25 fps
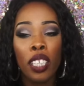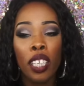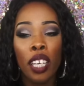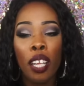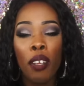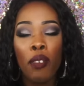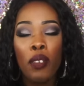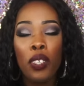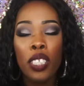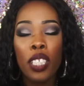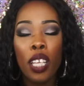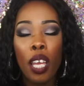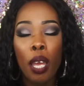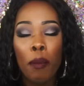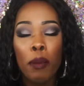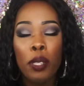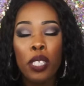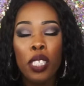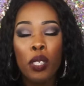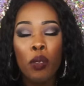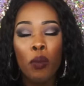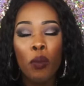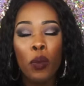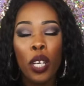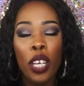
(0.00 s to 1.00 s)
and every time
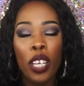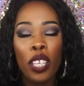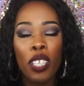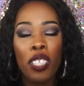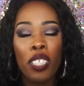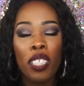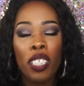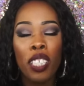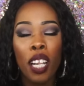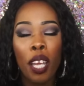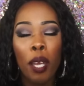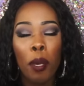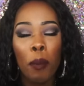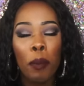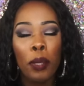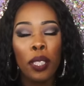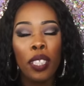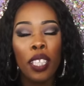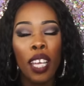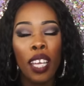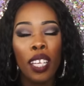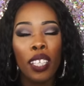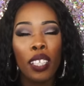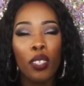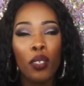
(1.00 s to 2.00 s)
she wears it I'll be
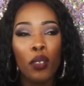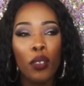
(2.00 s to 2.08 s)
like,